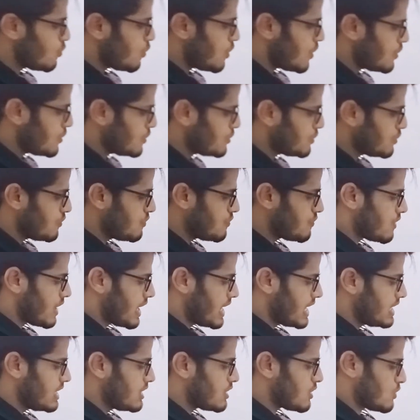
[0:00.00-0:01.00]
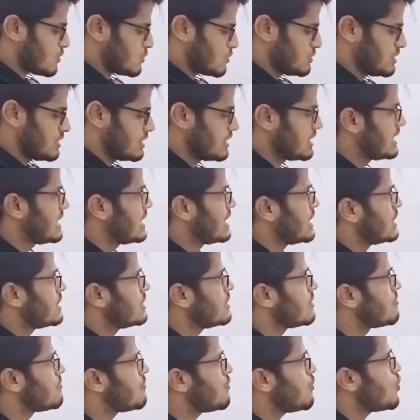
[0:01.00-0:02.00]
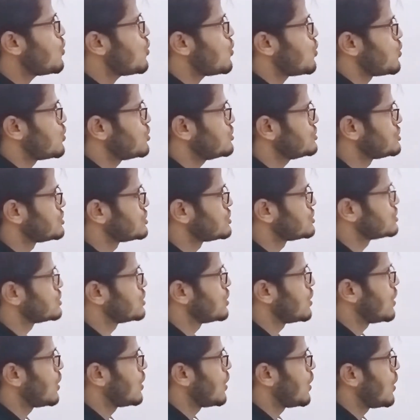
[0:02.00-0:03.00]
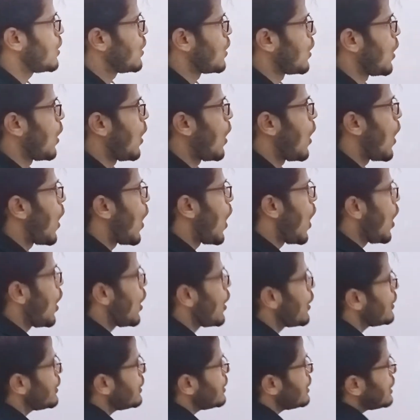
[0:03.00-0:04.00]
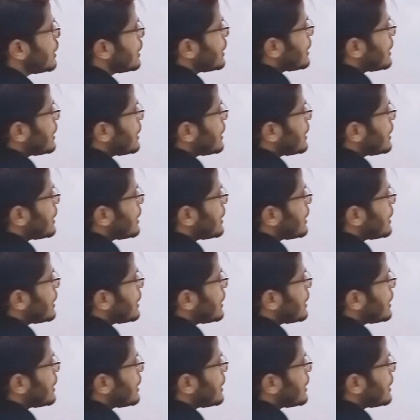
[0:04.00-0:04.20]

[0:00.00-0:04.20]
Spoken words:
want to find out the force on